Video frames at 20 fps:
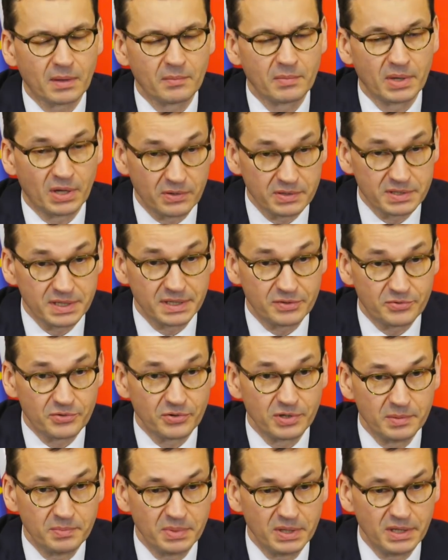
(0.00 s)
because I
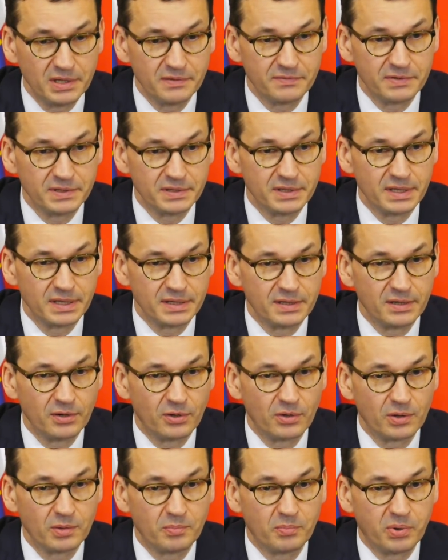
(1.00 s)
truly believe it, that the
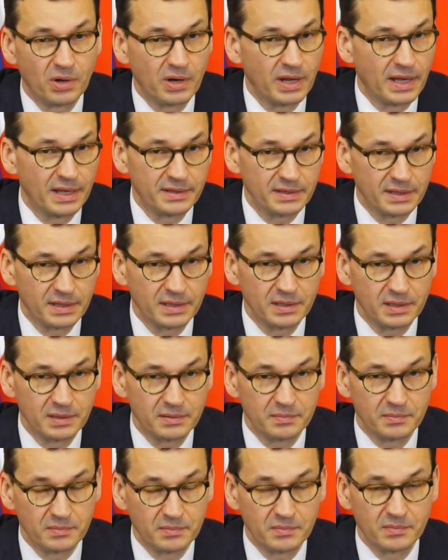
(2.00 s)
whole Poland and
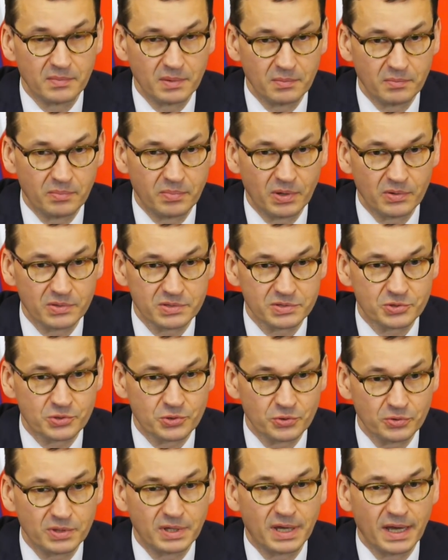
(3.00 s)
the Poles
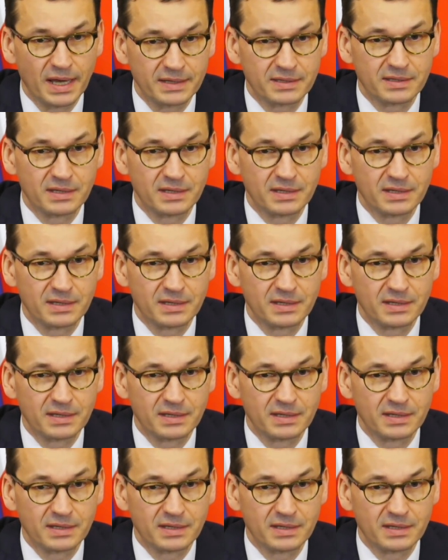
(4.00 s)
should